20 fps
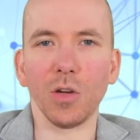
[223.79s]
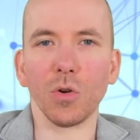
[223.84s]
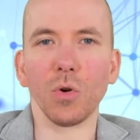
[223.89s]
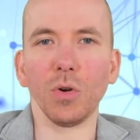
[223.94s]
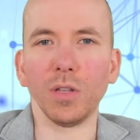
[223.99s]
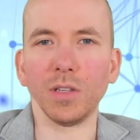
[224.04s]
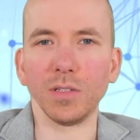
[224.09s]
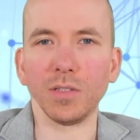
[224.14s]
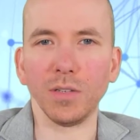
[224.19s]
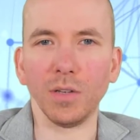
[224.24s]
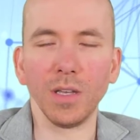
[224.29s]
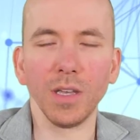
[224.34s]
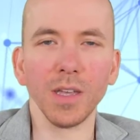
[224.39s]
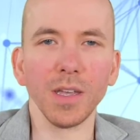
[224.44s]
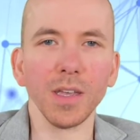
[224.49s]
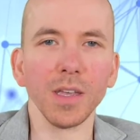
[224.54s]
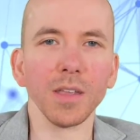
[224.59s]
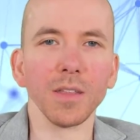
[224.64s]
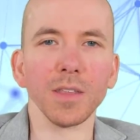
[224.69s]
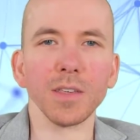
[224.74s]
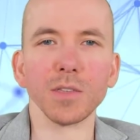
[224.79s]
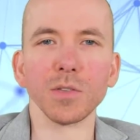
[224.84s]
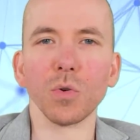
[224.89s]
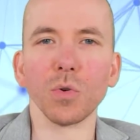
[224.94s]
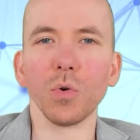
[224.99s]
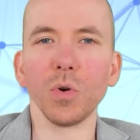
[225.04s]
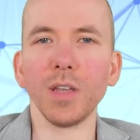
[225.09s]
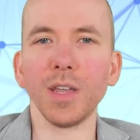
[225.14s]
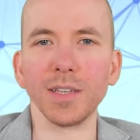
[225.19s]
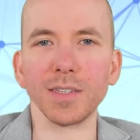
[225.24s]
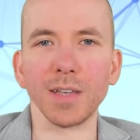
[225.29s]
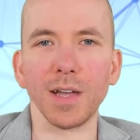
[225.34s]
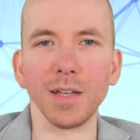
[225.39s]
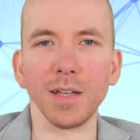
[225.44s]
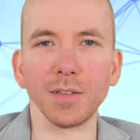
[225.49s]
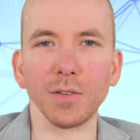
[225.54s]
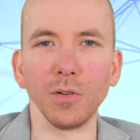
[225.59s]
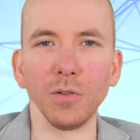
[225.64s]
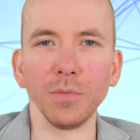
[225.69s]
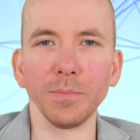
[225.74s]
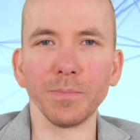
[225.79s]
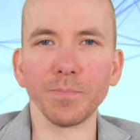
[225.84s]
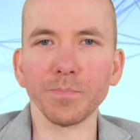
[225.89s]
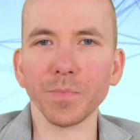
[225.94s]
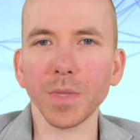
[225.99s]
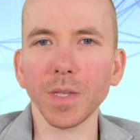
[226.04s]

according to this Coindesk article.